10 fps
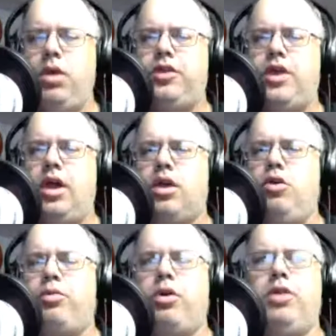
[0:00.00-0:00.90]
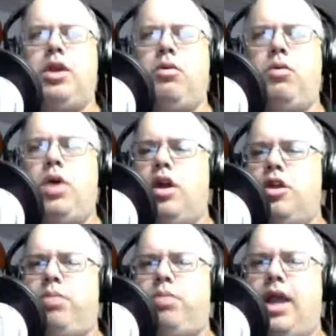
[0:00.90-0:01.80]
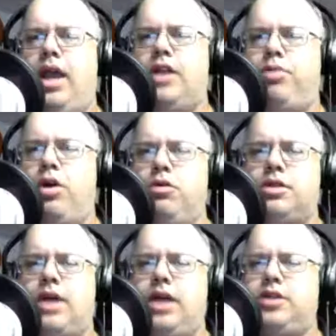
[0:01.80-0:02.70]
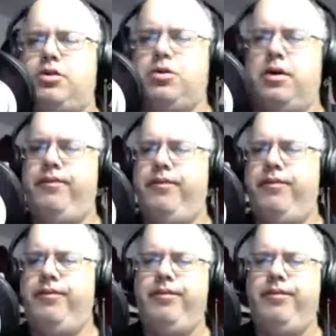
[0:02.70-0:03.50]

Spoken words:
with Cooper O'Neill. What are your plans post high school?